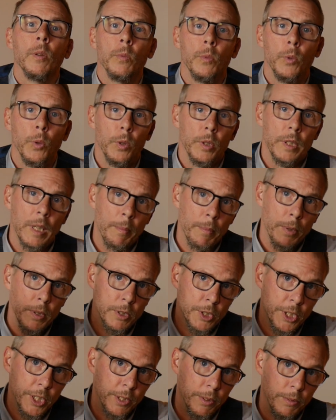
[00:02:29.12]
Rule
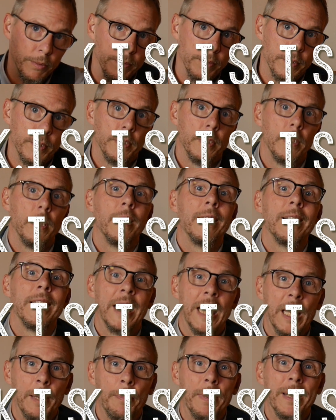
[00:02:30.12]
number 2,
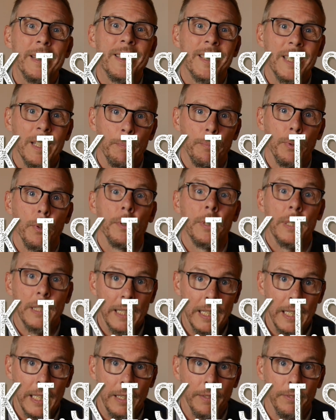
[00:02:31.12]
keep it simple,
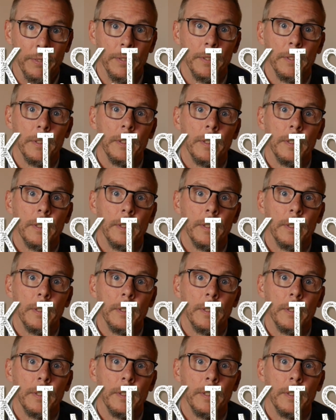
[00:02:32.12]
Steve.